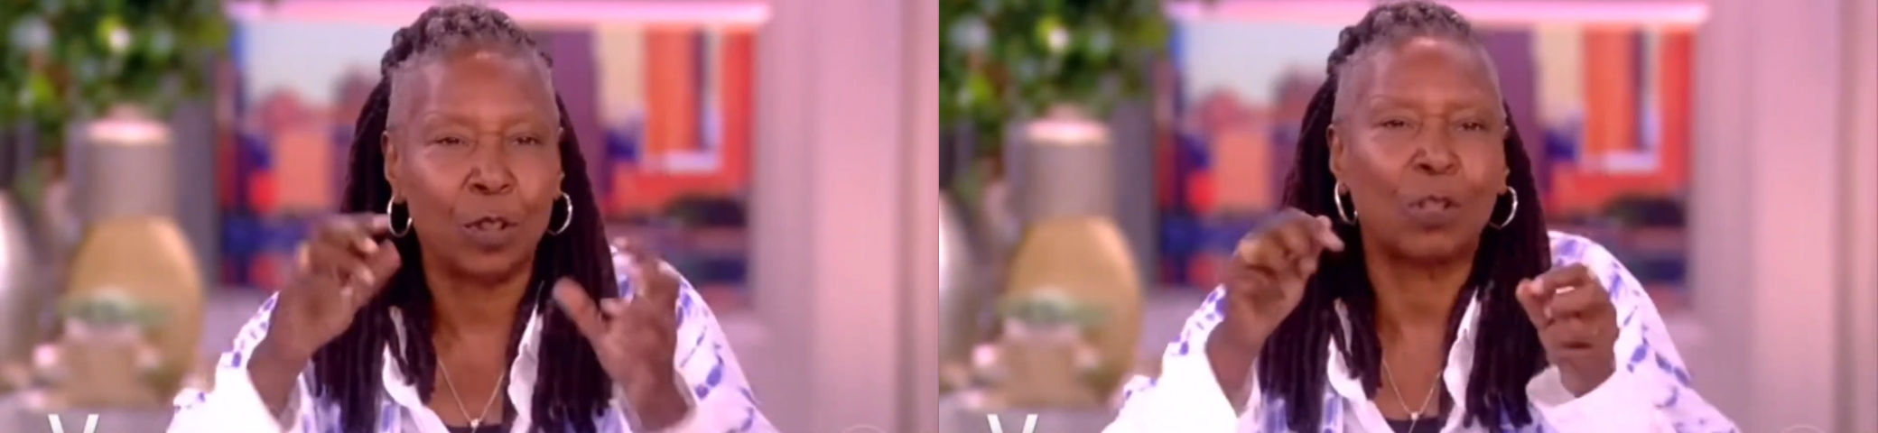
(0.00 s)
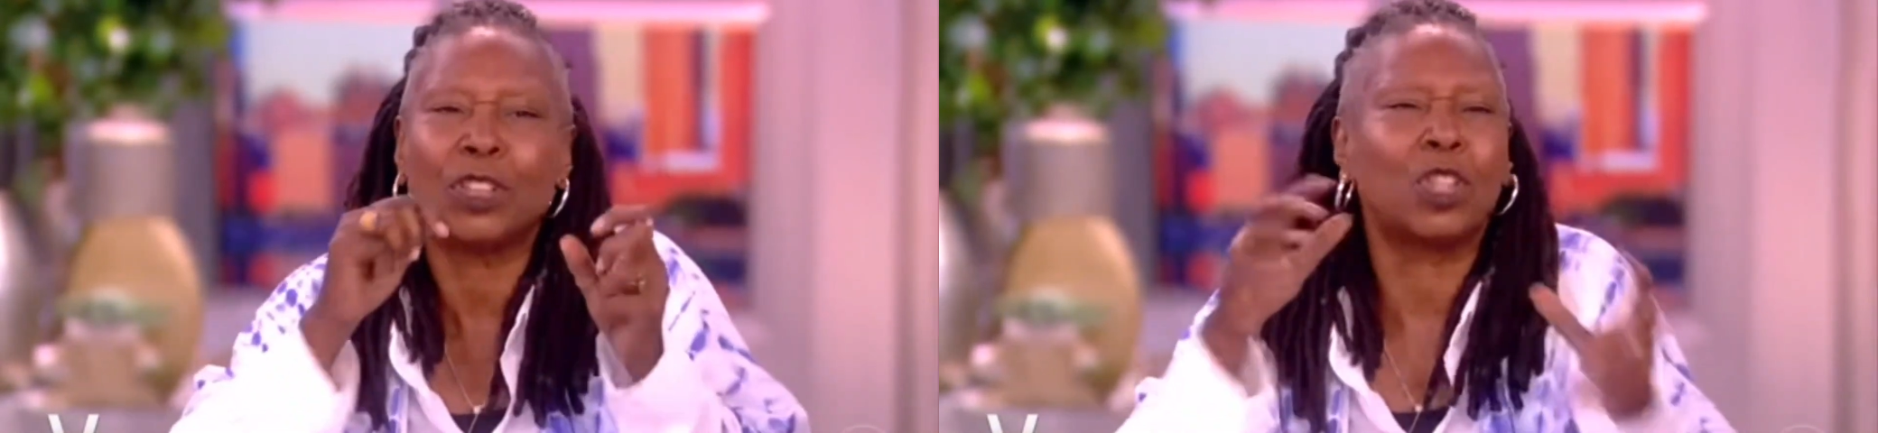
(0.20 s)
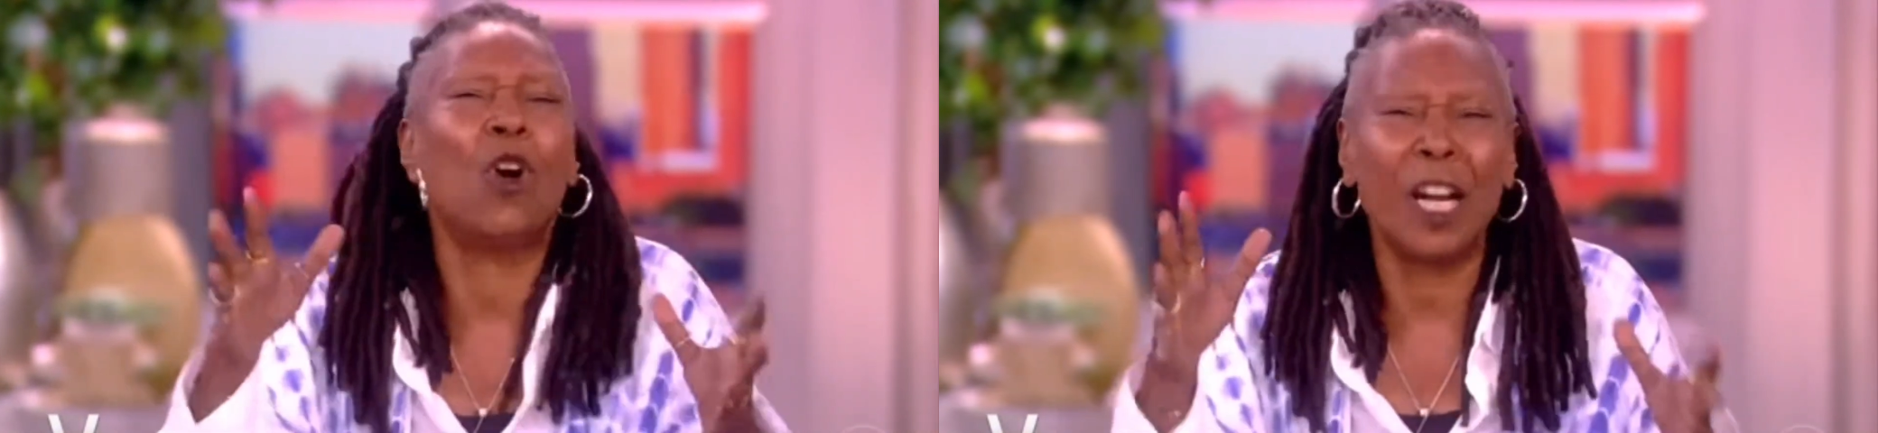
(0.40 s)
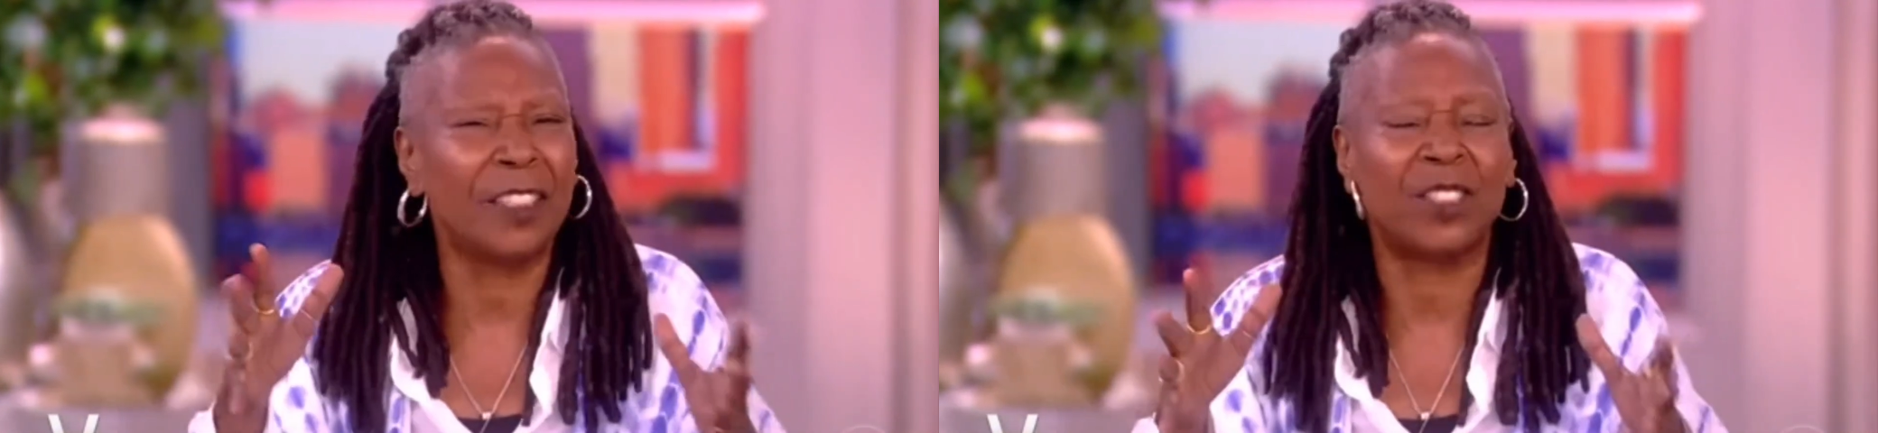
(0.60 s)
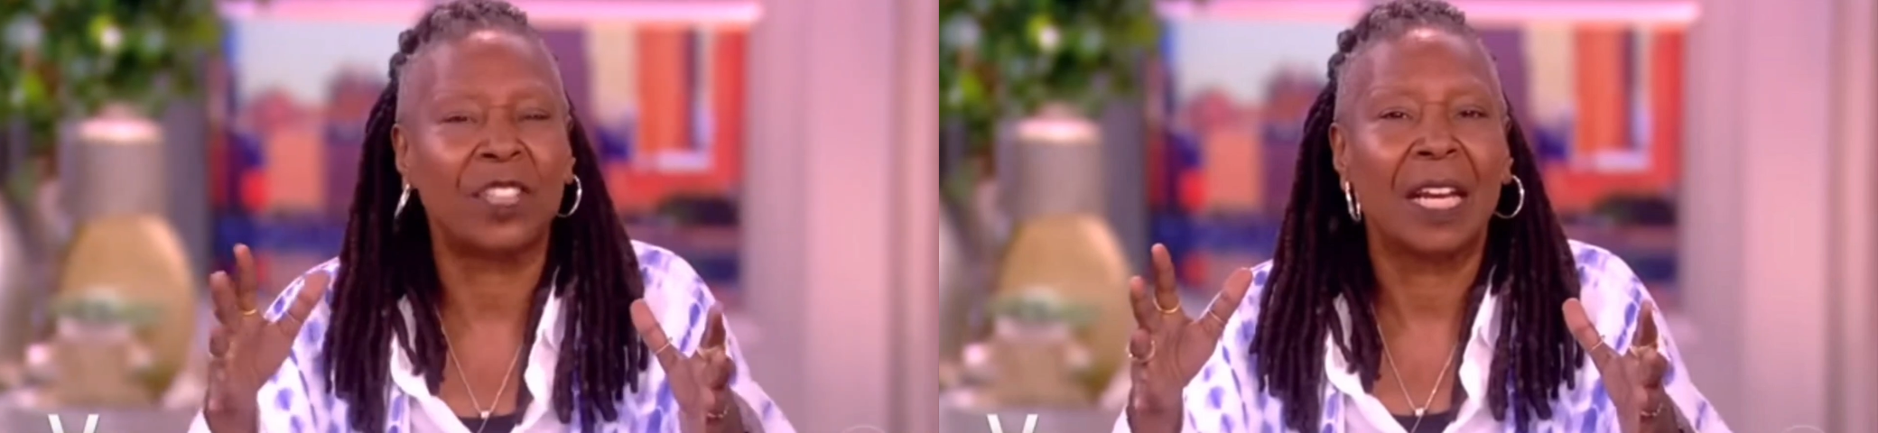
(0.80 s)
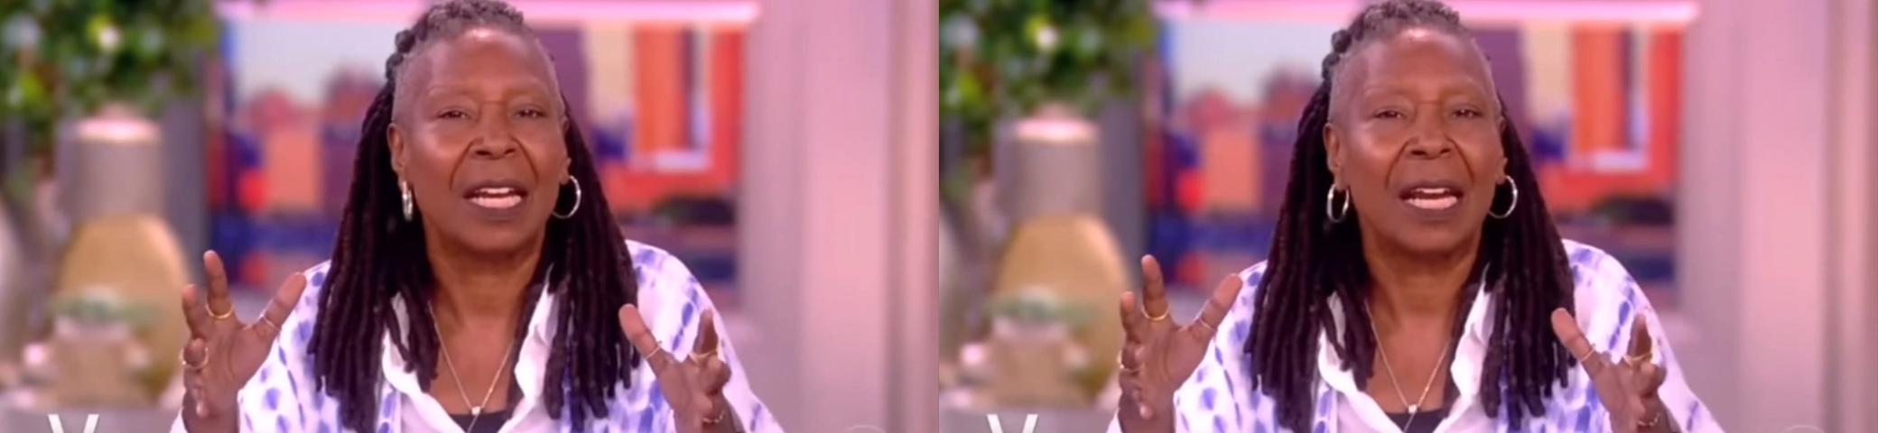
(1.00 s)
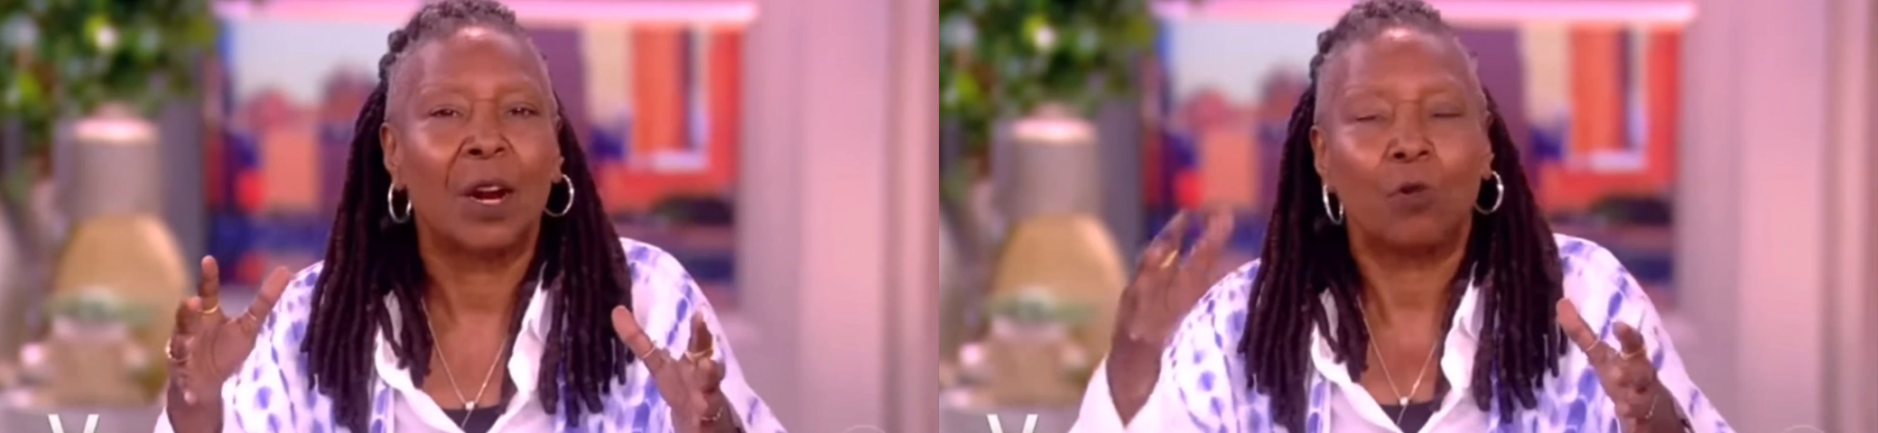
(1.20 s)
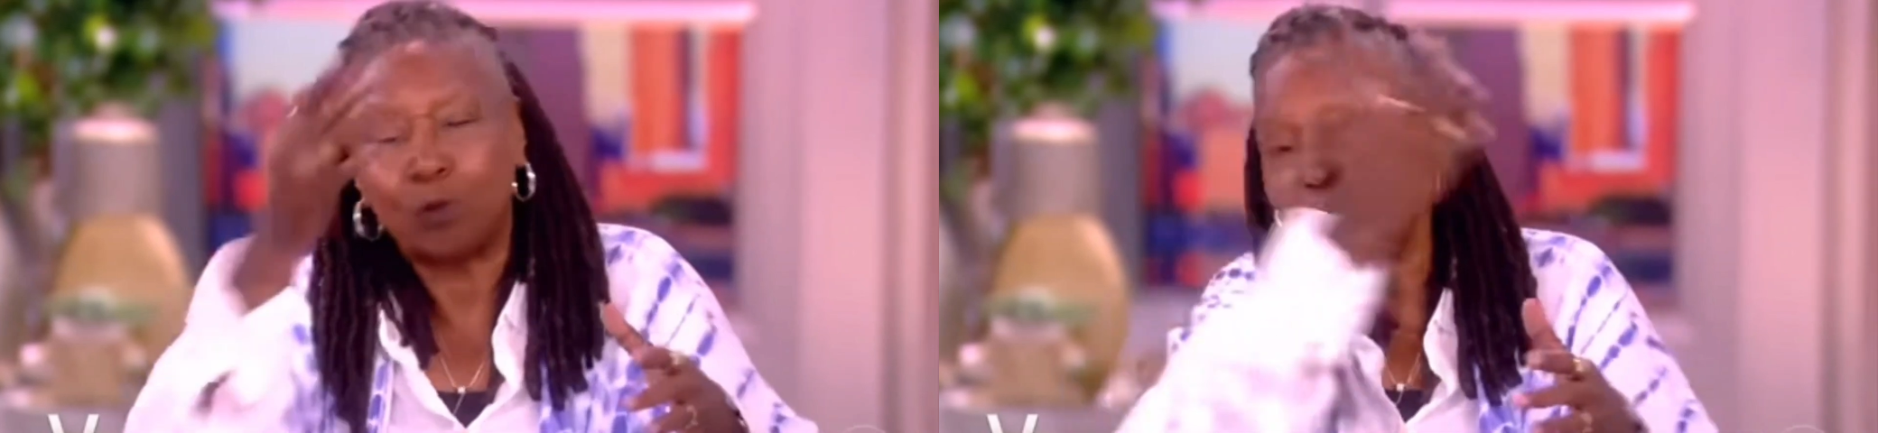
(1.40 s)
Your taunts
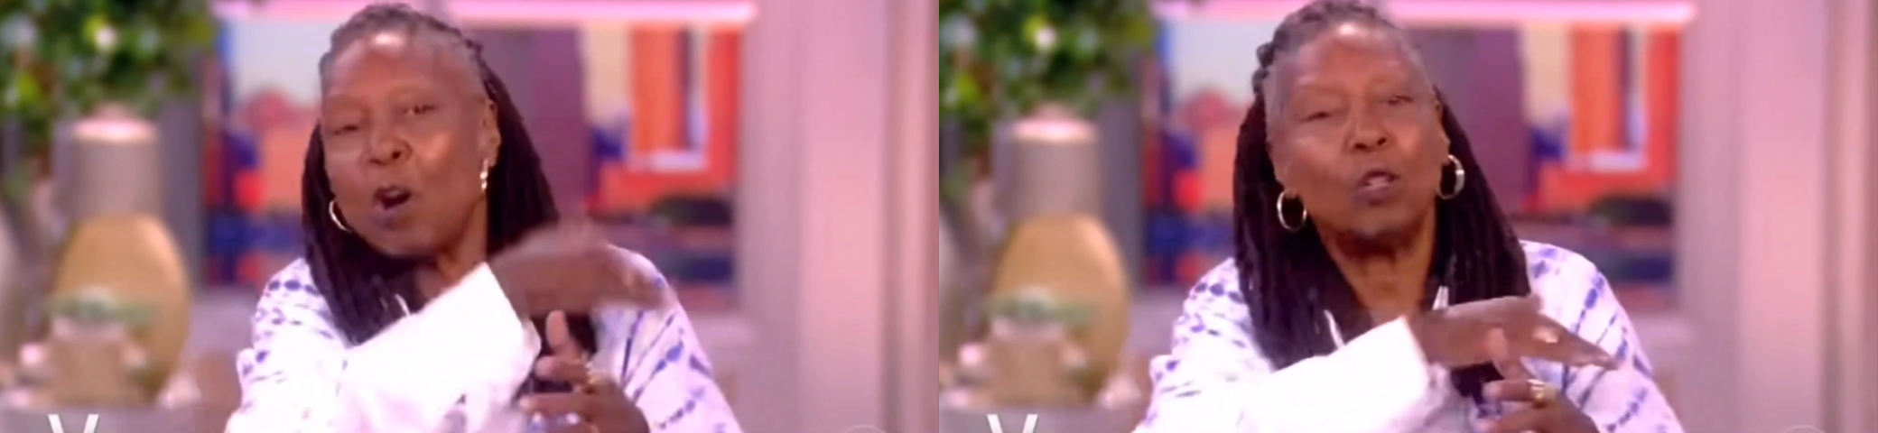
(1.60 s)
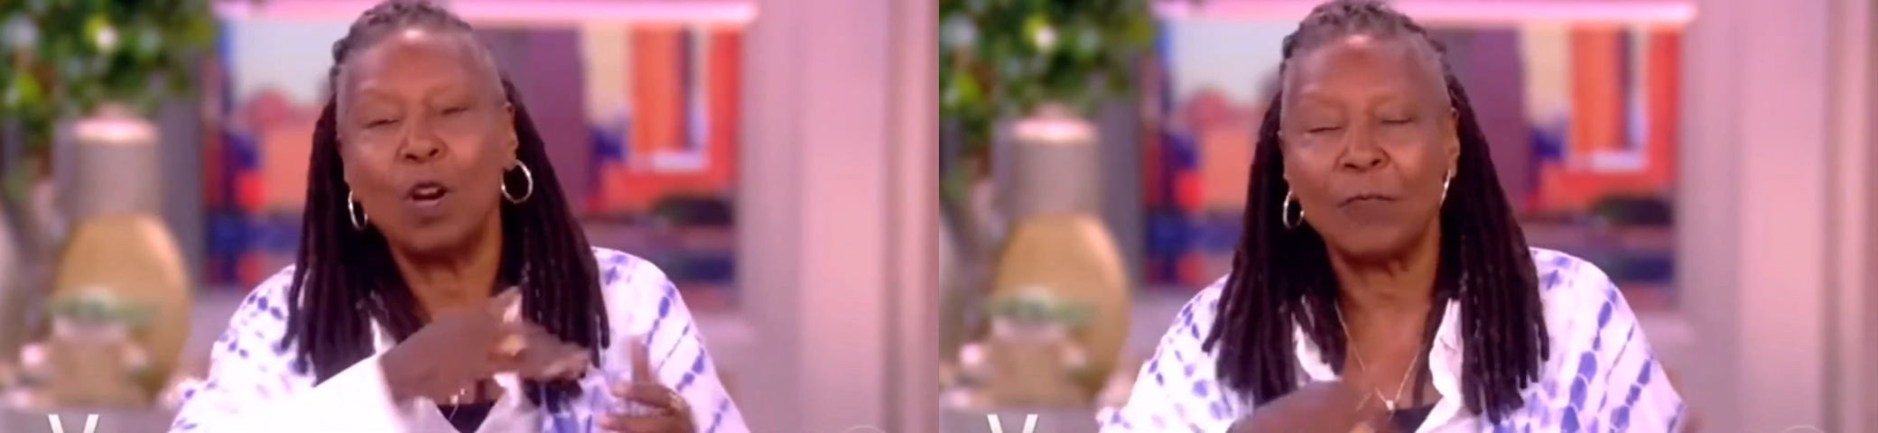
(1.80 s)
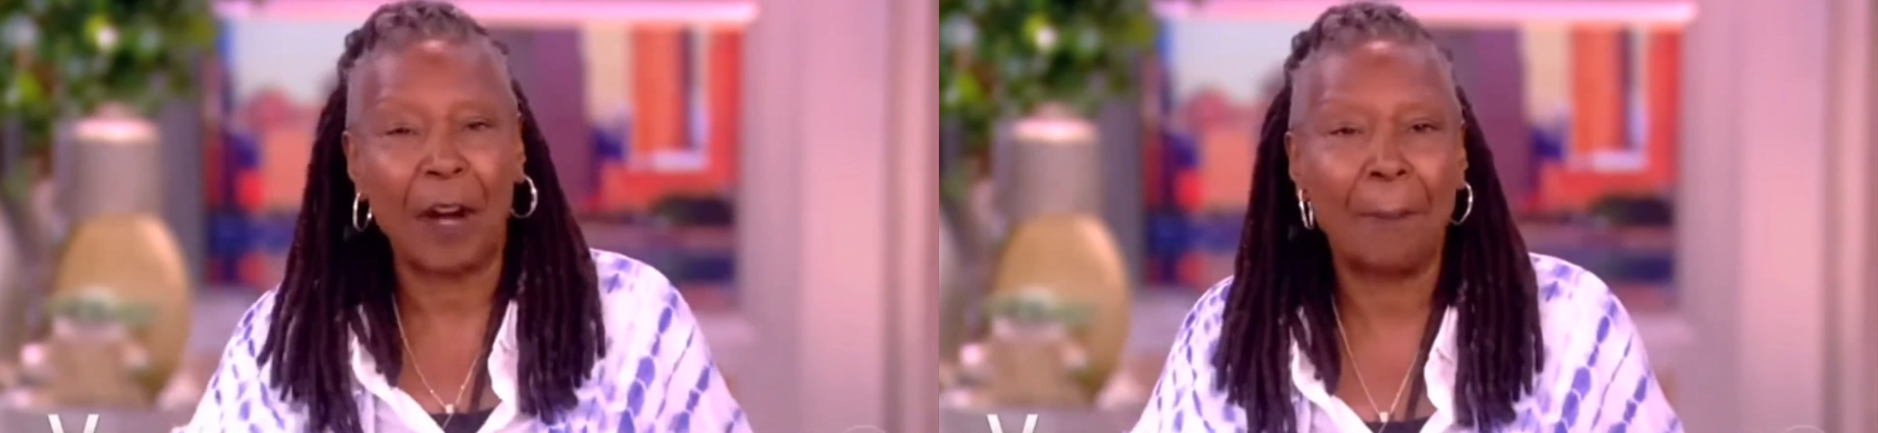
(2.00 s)
roll off